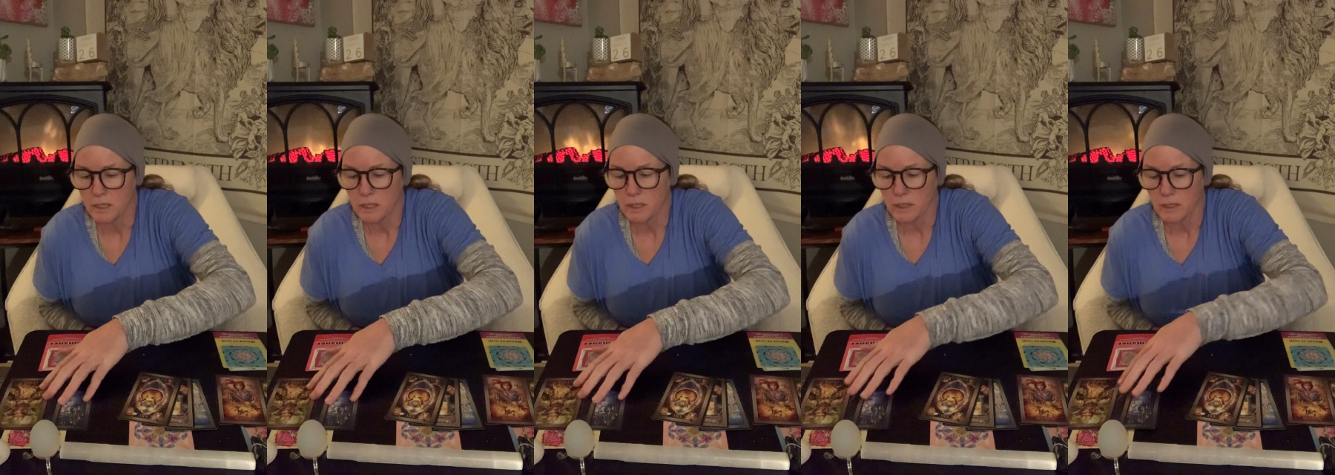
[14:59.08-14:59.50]

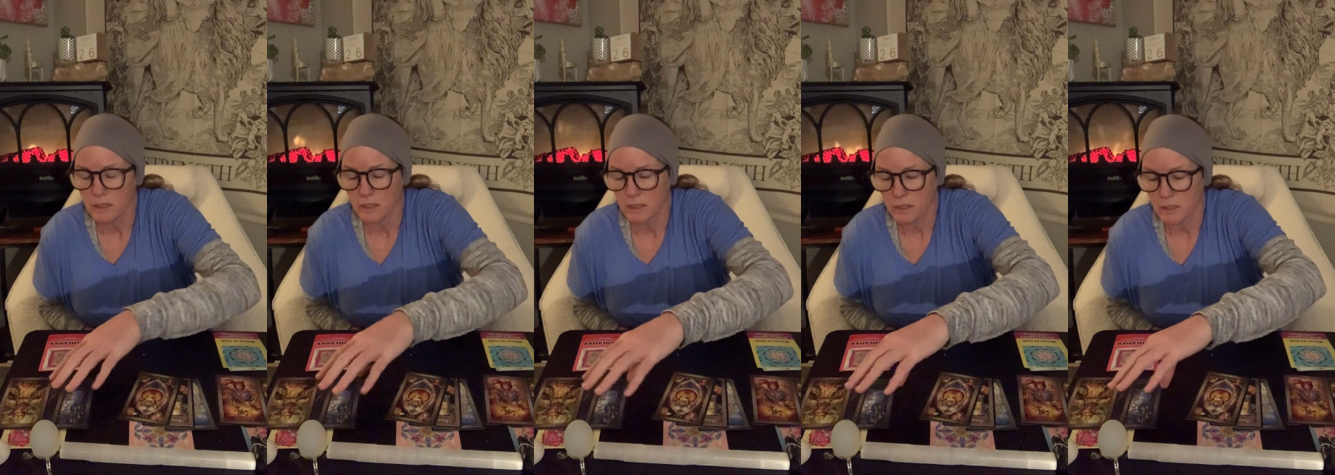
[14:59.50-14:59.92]

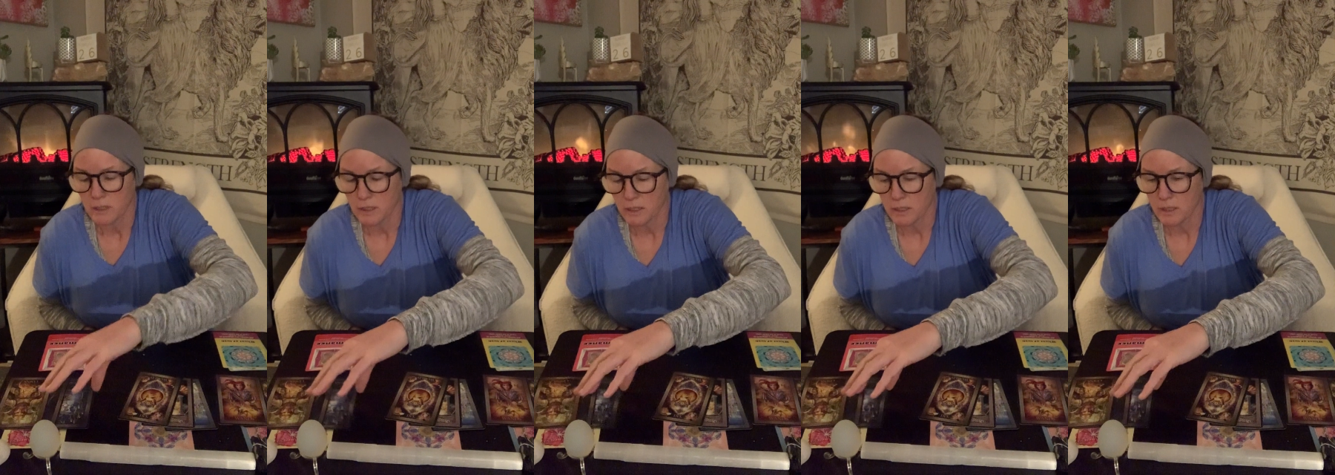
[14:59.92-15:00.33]

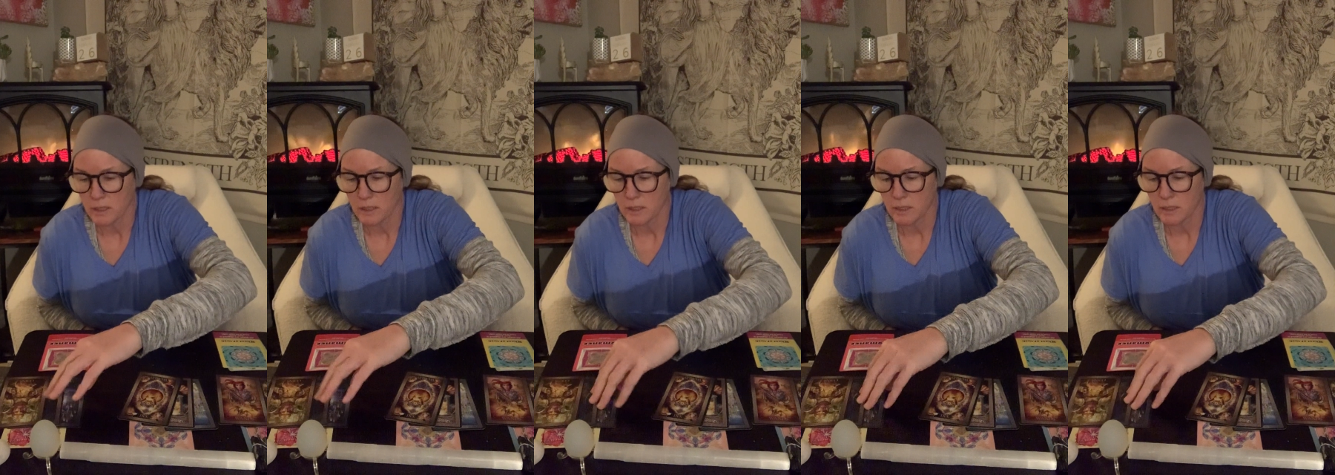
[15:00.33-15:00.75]

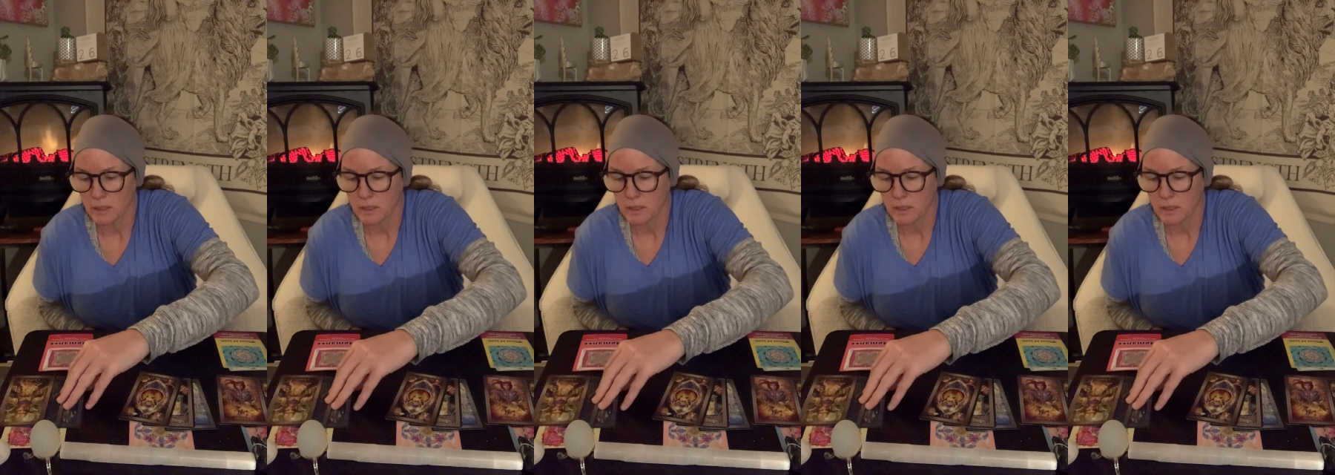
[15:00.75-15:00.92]
Nothing is said.